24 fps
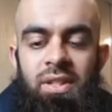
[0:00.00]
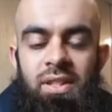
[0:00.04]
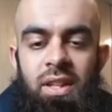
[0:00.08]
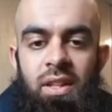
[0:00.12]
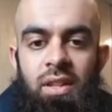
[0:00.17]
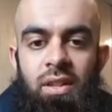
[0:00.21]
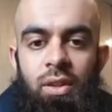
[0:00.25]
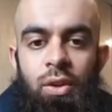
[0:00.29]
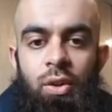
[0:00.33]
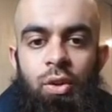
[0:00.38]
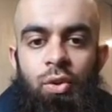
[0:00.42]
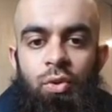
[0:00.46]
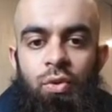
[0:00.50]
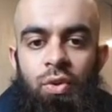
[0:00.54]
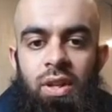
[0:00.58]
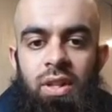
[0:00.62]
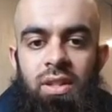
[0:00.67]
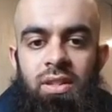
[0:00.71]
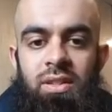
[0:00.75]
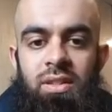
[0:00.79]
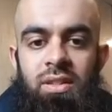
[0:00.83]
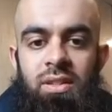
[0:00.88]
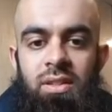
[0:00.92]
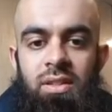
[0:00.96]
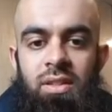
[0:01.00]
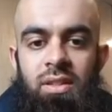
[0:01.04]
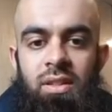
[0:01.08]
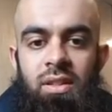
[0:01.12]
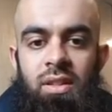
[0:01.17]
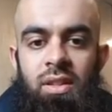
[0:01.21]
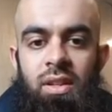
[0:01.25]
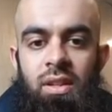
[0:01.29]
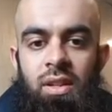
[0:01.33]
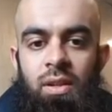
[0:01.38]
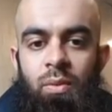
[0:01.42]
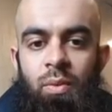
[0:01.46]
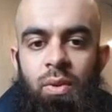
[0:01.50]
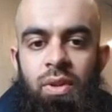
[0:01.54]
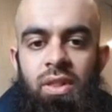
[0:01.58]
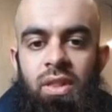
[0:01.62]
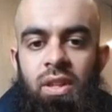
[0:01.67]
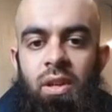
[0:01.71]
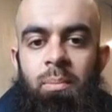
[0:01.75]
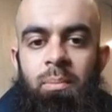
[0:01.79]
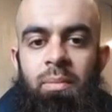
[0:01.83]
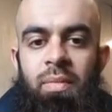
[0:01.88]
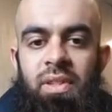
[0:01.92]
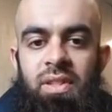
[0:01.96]
grids with
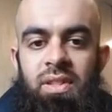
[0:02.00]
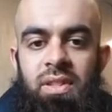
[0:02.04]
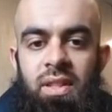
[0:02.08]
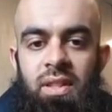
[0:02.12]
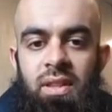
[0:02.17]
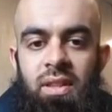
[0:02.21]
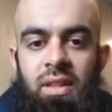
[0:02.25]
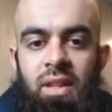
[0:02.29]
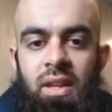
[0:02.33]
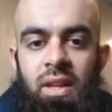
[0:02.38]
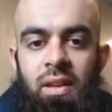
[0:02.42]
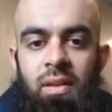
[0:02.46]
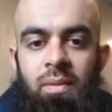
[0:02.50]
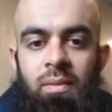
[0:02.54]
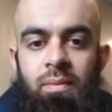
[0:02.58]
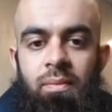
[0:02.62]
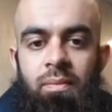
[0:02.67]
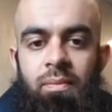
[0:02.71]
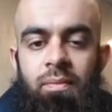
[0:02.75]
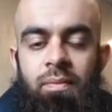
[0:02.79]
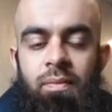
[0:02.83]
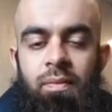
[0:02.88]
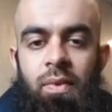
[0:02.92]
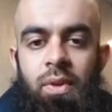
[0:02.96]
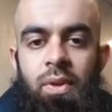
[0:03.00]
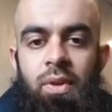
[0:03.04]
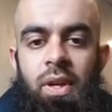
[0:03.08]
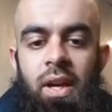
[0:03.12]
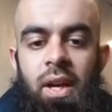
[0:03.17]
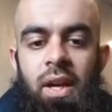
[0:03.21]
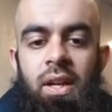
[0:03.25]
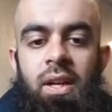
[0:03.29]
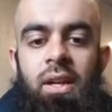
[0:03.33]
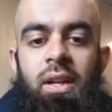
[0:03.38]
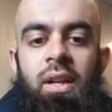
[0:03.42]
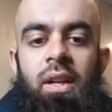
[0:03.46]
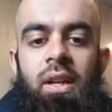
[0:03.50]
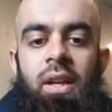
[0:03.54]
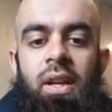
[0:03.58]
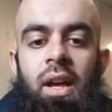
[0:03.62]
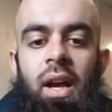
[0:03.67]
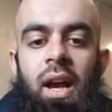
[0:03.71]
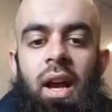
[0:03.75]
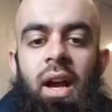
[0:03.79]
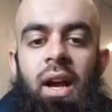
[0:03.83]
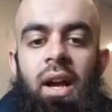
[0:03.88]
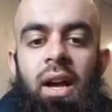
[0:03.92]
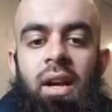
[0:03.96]
numbers in there. Okay,
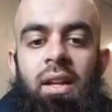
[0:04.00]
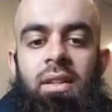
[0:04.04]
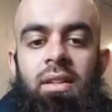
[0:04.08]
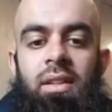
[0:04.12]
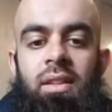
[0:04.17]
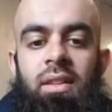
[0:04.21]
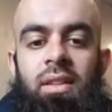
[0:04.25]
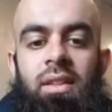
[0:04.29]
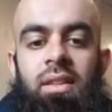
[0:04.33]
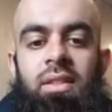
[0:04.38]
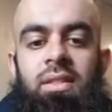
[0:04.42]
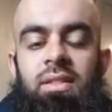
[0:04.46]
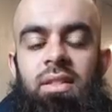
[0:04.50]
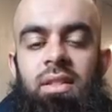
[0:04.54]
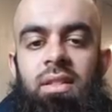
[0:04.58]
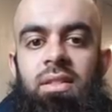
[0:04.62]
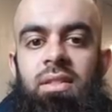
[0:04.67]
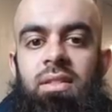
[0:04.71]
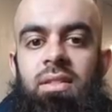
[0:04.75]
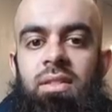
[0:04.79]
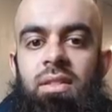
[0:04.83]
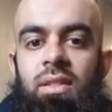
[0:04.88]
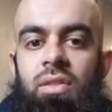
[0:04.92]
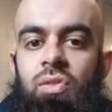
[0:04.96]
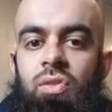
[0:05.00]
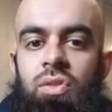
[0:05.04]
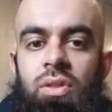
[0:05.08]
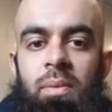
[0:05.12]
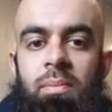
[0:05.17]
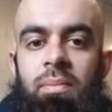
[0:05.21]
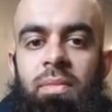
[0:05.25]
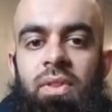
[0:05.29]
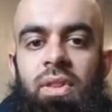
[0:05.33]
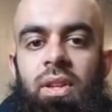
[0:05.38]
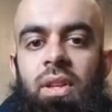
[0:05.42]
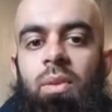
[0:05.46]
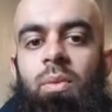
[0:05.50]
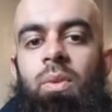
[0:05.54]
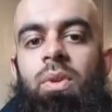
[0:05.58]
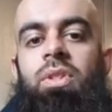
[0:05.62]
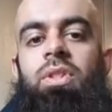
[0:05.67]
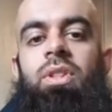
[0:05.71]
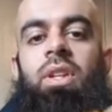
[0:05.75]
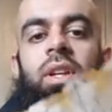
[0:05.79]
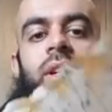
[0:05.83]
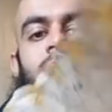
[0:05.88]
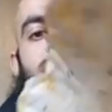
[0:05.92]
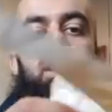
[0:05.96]
and this is something which
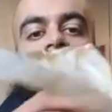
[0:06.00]
is